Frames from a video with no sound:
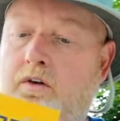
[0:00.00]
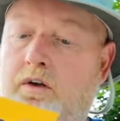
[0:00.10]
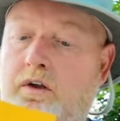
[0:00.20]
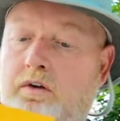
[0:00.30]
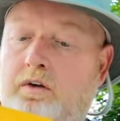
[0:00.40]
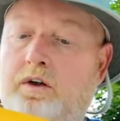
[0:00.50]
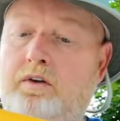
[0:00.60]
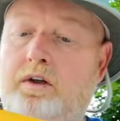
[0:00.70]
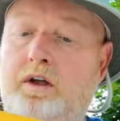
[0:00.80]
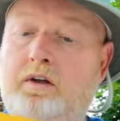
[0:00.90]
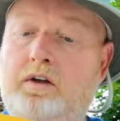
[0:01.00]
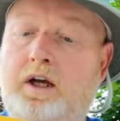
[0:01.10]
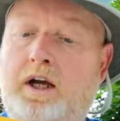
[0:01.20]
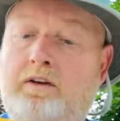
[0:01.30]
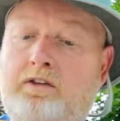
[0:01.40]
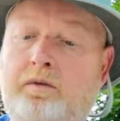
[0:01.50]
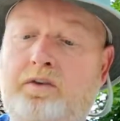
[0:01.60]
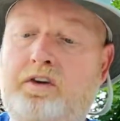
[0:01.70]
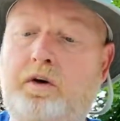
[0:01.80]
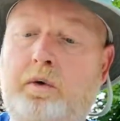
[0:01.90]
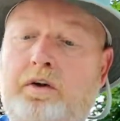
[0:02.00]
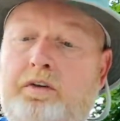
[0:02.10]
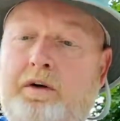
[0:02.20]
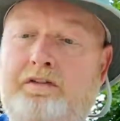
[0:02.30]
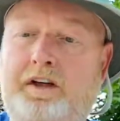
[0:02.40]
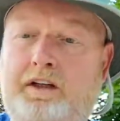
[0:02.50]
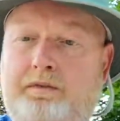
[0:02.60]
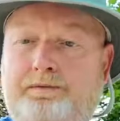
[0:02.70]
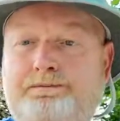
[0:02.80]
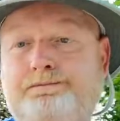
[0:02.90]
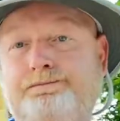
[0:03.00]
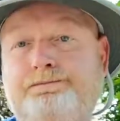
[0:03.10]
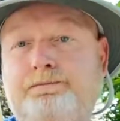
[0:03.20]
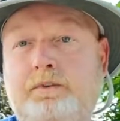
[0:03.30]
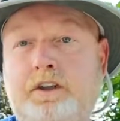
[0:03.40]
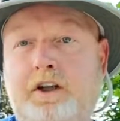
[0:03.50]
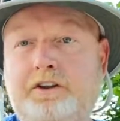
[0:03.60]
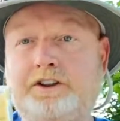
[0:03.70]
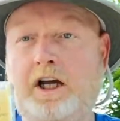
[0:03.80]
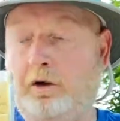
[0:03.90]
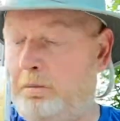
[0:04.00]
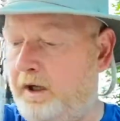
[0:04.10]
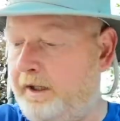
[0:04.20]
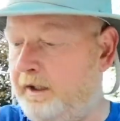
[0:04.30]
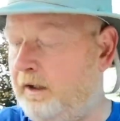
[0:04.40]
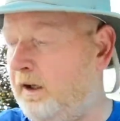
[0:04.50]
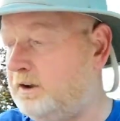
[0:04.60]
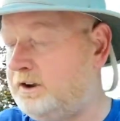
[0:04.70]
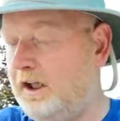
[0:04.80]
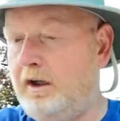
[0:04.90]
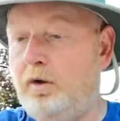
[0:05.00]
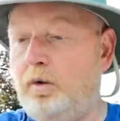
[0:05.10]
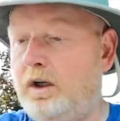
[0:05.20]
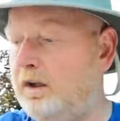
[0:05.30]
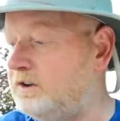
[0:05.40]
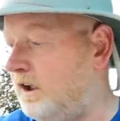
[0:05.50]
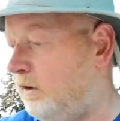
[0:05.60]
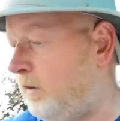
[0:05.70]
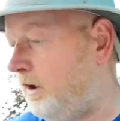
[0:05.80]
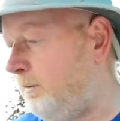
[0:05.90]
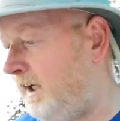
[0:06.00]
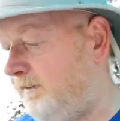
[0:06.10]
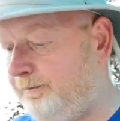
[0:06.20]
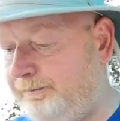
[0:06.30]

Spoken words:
Interesting. Dives from 0 to 3 feet. Another shallow body, shallow water bait.